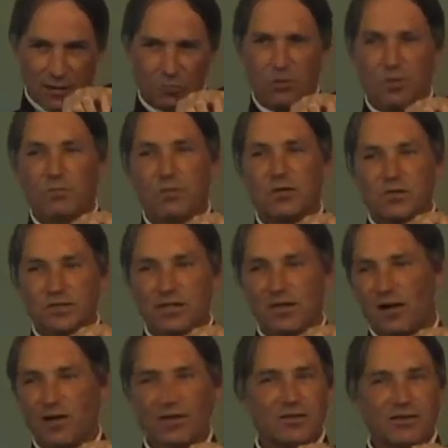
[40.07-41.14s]
but
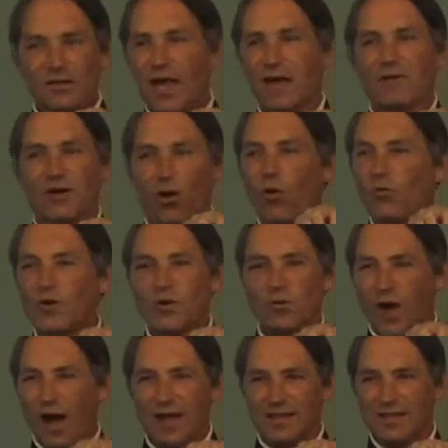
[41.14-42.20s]
never only
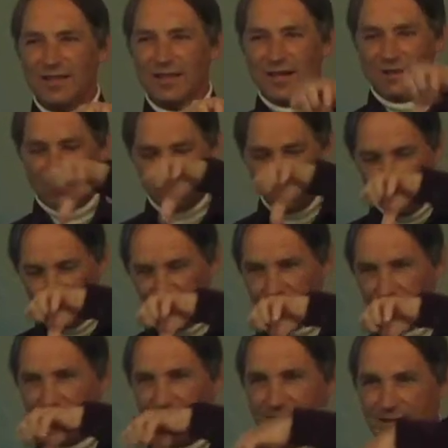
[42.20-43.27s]
one, but only
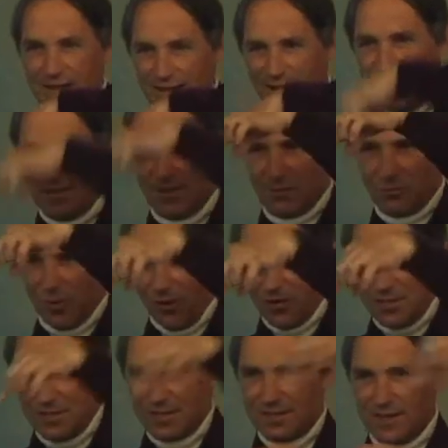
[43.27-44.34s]
find then other
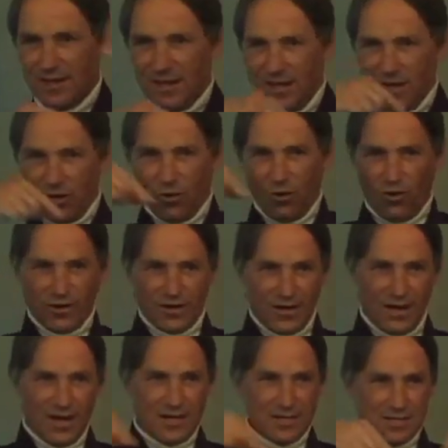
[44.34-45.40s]
points that
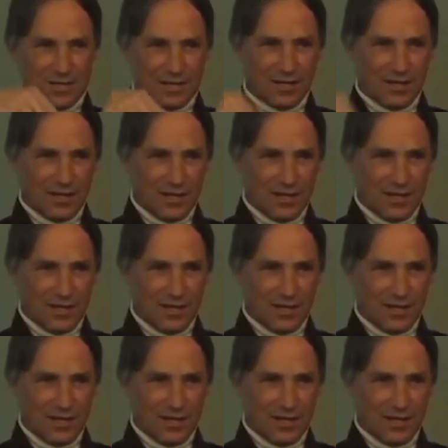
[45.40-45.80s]
correlate.